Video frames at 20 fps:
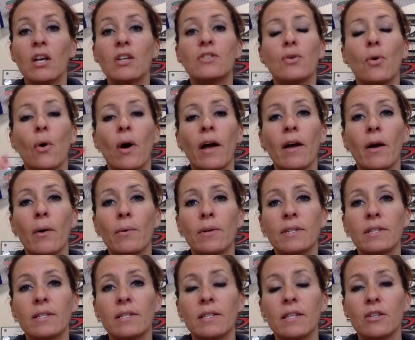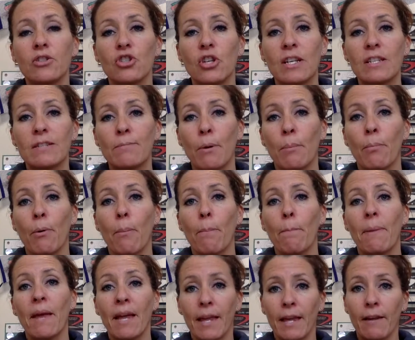So I always suggest people
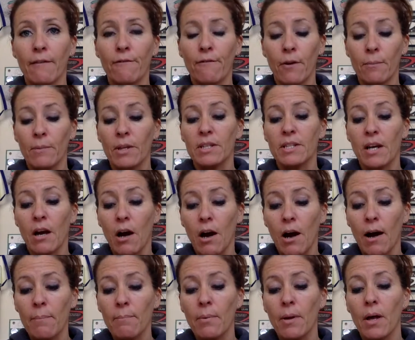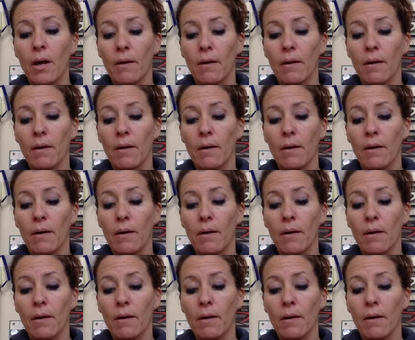picking from the top